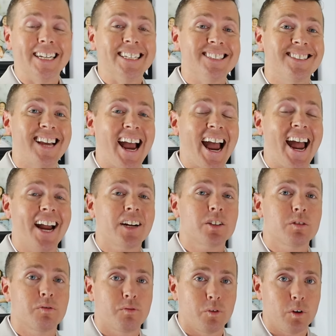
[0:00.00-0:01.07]
in
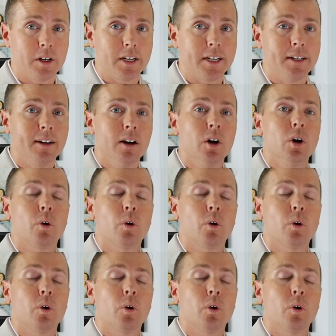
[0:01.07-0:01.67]
tax-free